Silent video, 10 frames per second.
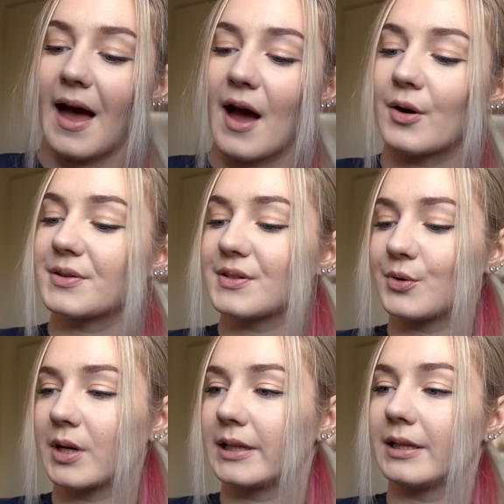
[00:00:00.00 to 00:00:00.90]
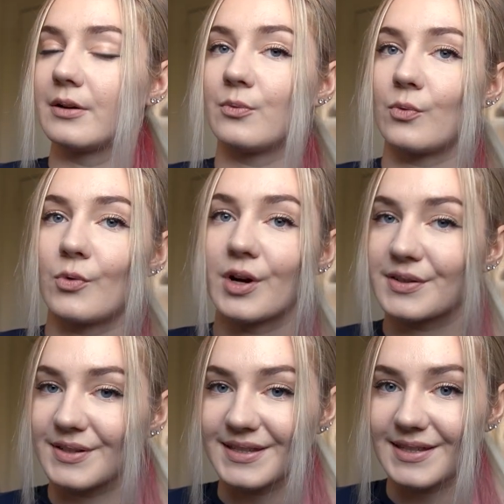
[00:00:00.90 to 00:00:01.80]
I also quickly want
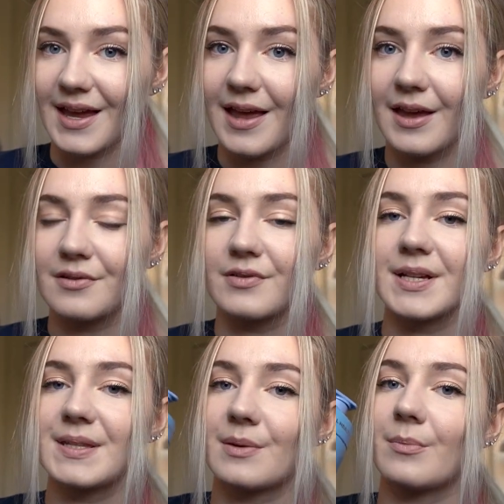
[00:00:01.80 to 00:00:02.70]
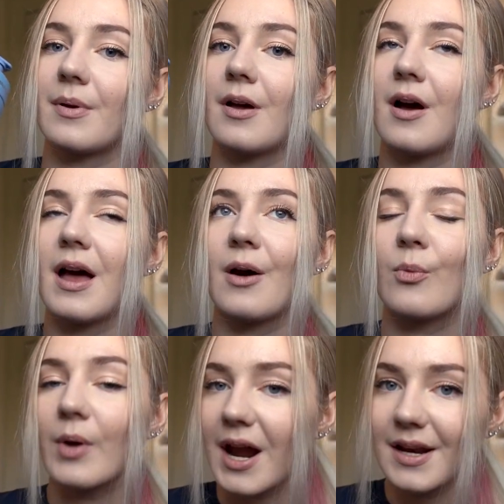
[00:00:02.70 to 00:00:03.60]
to say and raise some
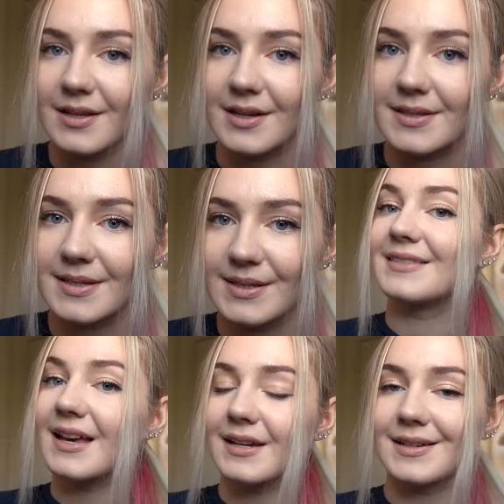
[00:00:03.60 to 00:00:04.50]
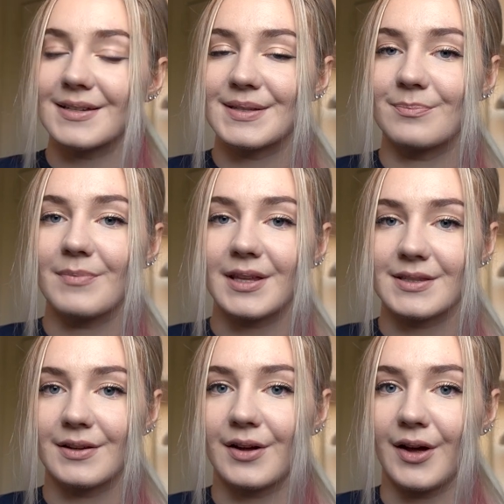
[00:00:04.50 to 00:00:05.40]
awareness that it is
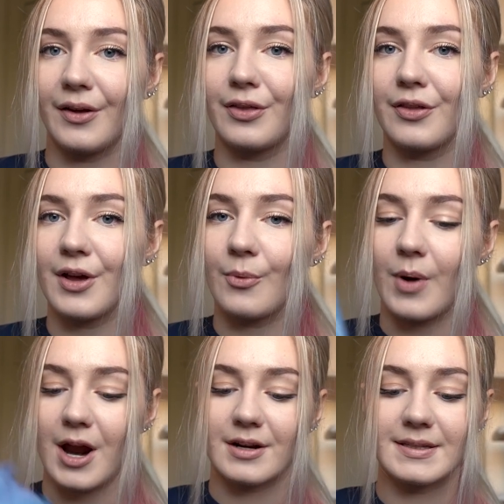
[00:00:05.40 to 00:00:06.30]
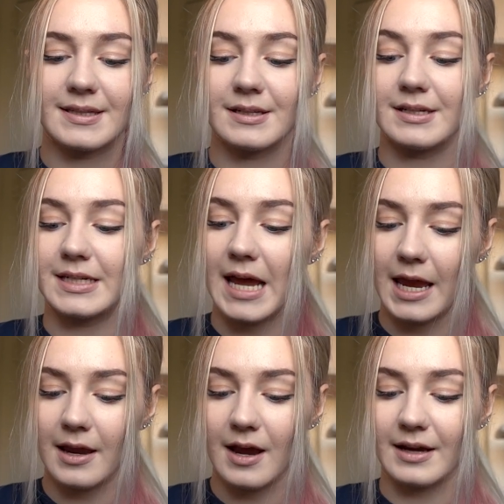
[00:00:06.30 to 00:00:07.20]
Mental Health Awareness
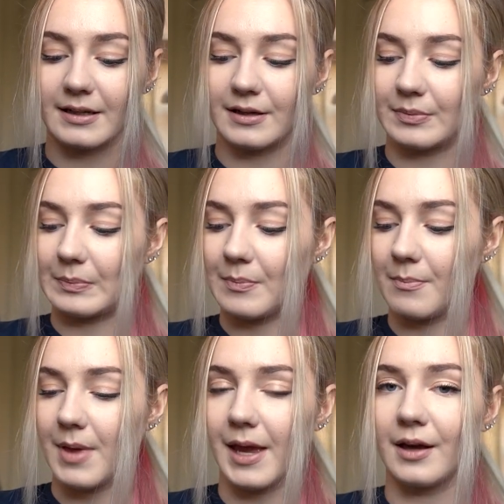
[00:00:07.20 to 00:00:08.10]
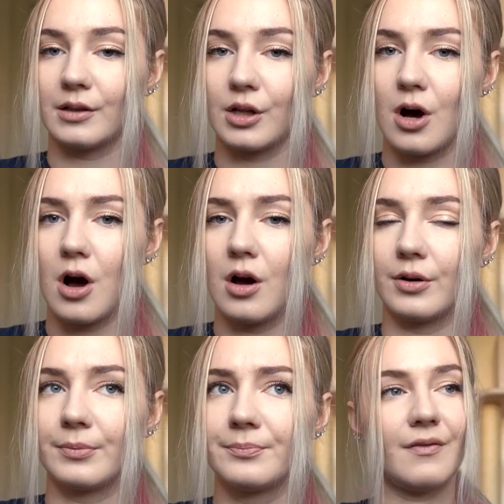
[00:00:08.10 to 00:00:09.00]
Day. I did make a
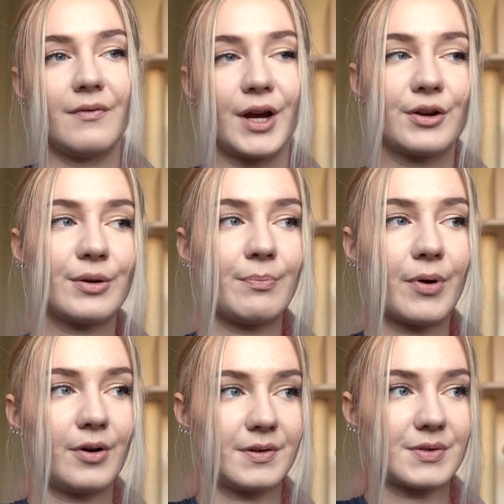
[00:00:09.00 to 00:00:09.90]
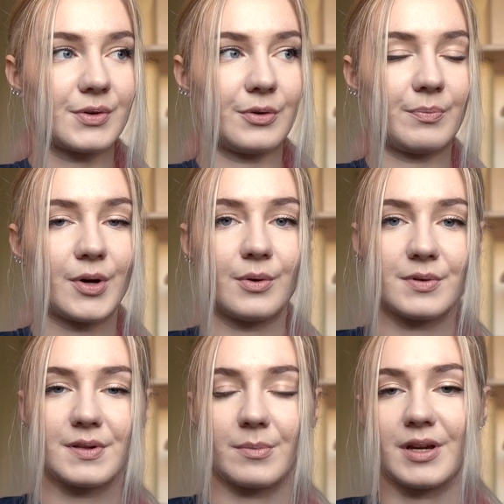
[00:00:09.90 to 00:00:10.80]
long, very personal
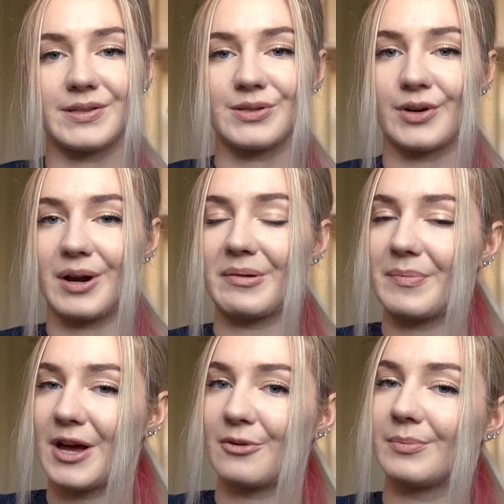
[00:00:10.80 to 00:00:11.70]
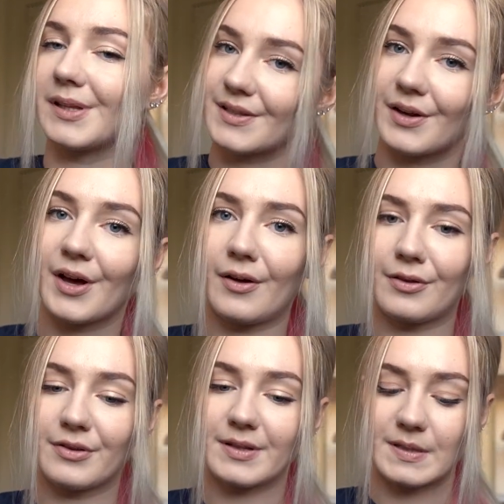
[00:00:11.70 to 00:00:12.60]
post on my Instagram about mental health,
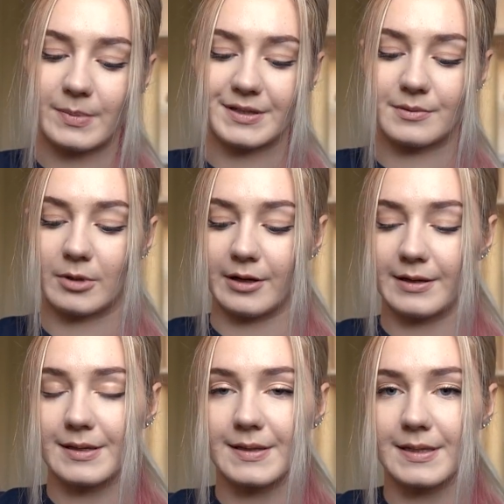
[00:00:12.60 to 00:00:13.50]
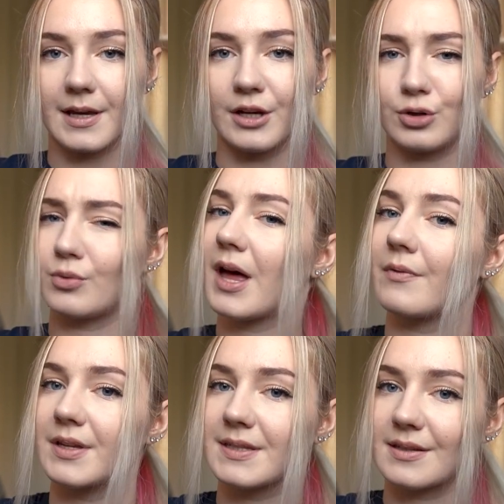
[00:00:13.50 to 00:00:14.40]
especially because I do have
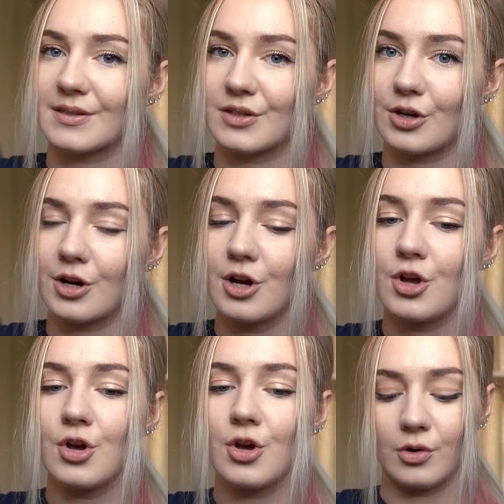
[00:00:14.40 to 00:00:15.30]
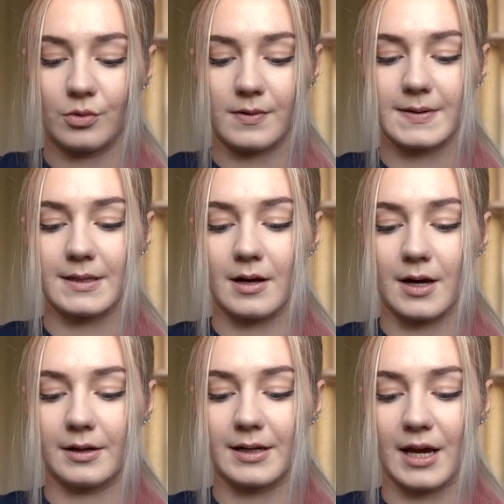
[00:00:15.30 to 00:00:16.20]
a sister who is
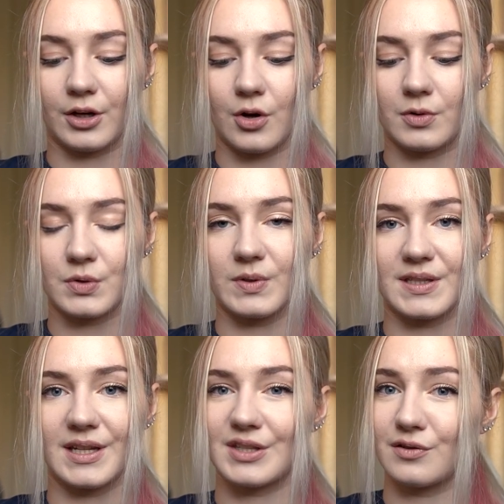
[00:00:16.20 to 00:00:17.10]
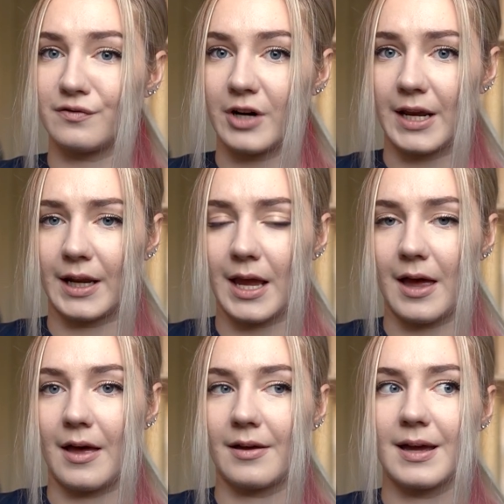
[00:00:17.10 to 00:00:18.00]
diagnosed with
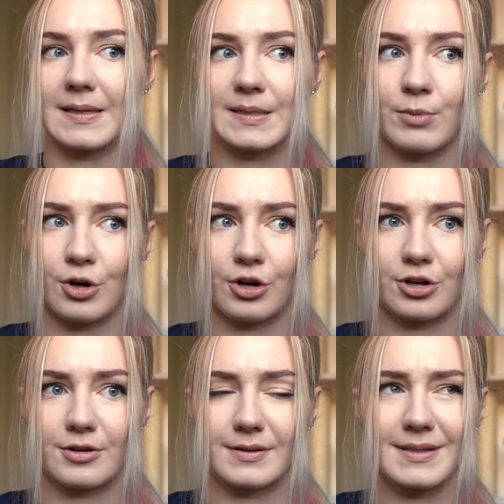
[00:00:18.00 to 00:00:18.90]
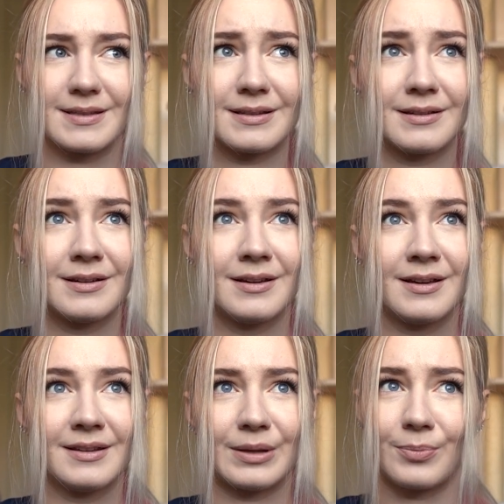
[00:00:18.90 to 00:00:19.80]
schizophrenia, Asperger's,
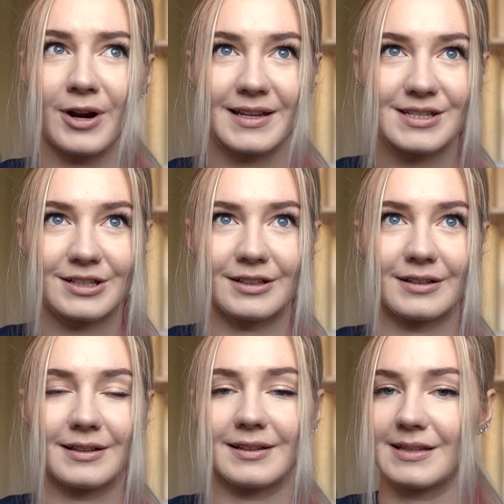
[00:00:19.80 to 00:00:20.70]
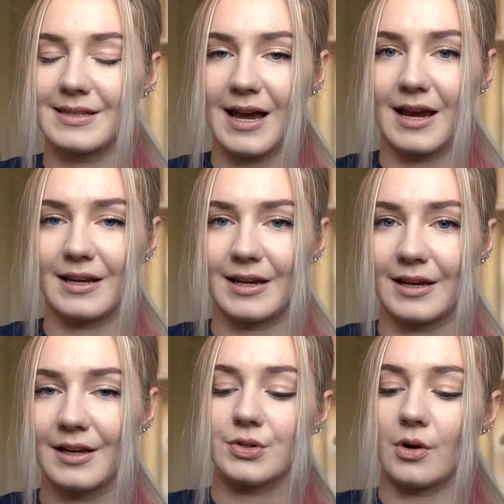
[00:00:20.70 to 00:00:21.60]
depression,
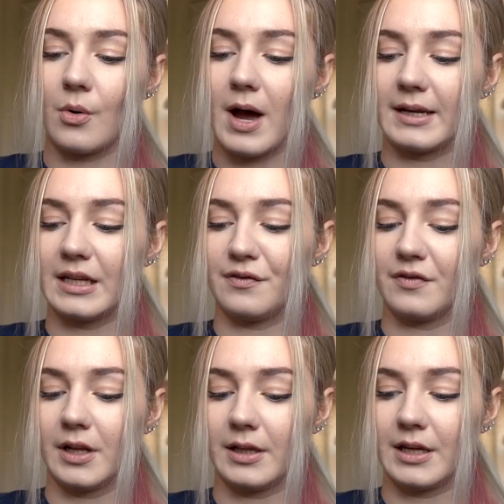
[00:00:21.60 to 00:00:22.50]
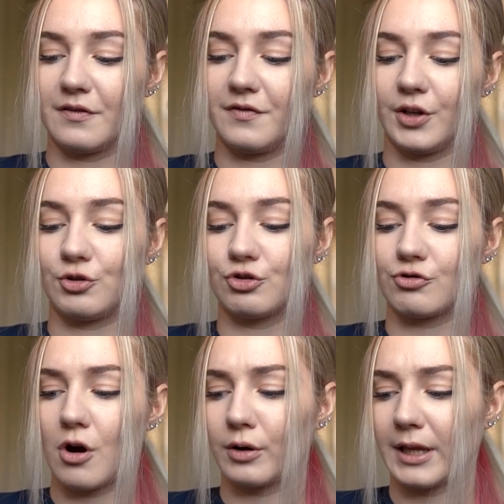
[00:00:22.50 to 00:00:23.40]
anxiety. So I definitely feel
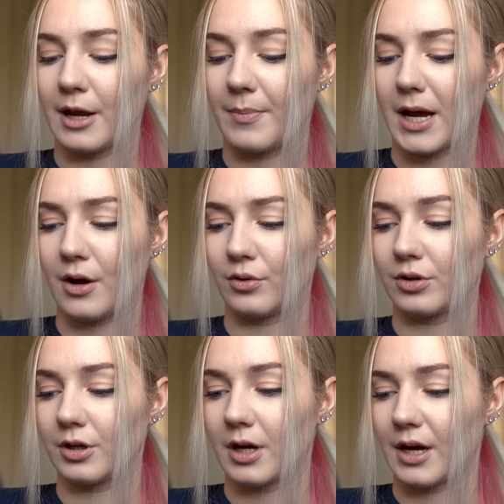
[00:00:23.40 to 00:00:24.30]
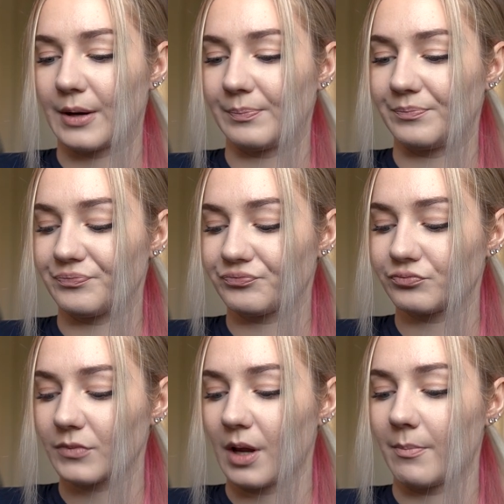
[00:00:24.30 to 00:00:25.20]
strongly about
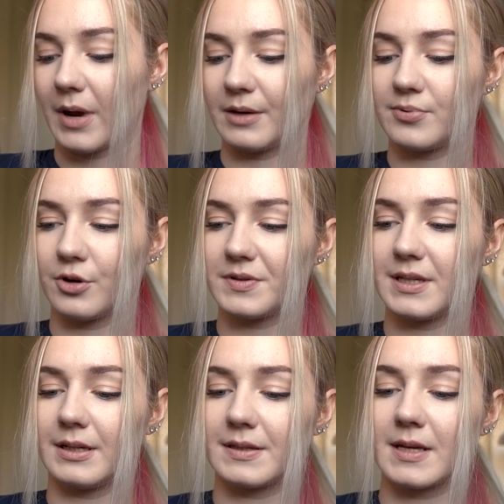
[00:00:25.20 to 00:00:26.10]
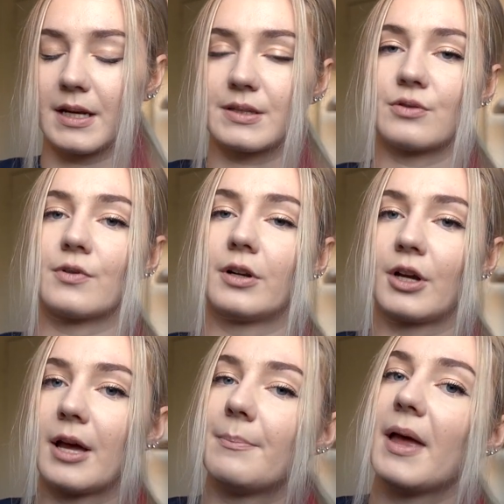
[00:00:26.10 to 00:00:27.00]
MyProtein decided to run a
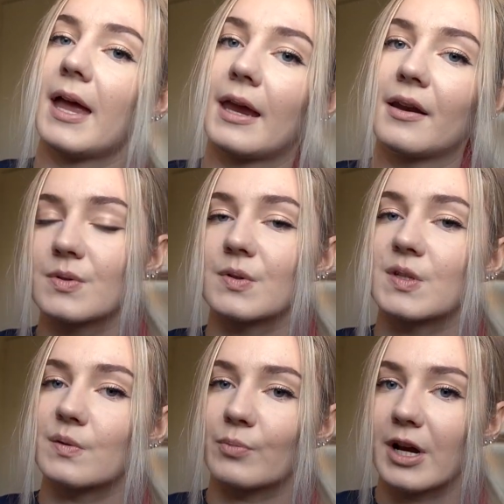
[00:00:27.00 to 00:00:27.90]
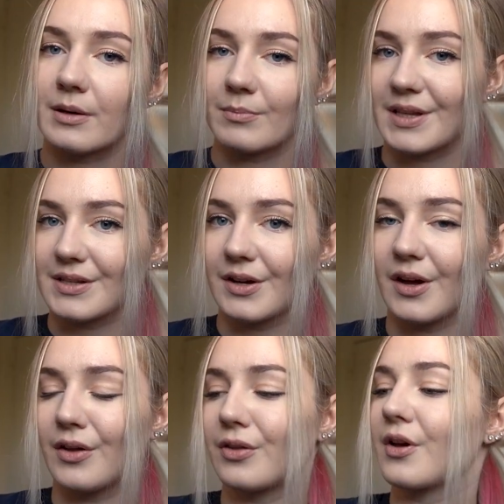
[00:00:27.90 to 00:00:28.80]
campaign to spread mental
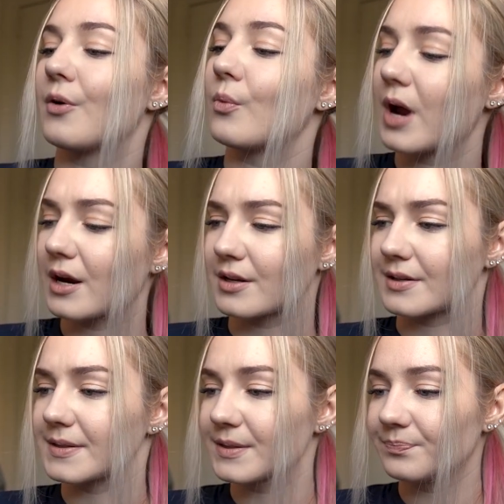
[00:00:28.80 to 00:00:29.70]
health awareness.